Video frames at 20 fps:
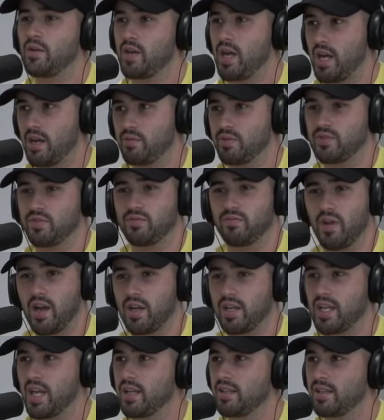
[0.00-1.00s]
I was
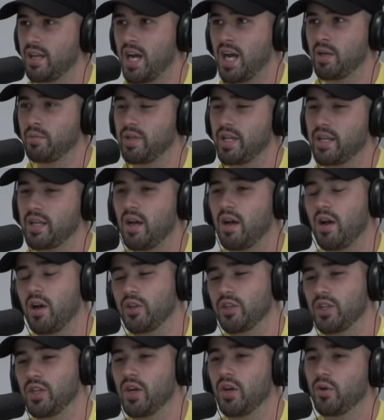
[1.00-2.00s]
again calm, like, oh,
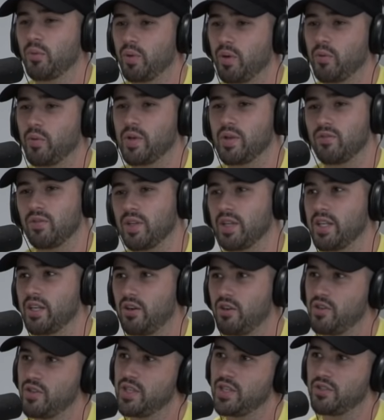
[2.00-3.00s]
you know, but we really
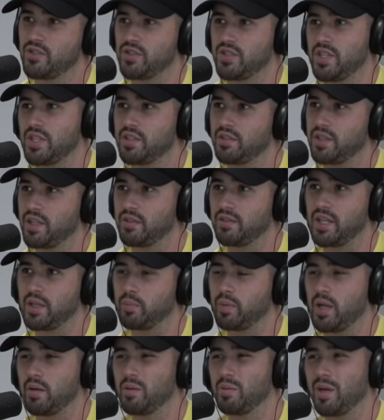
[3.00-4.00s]
aren't interested in, in like
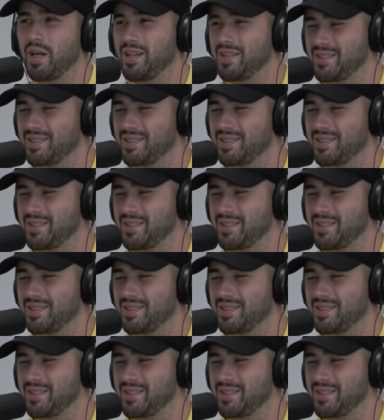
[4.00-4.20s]
blah blah blah.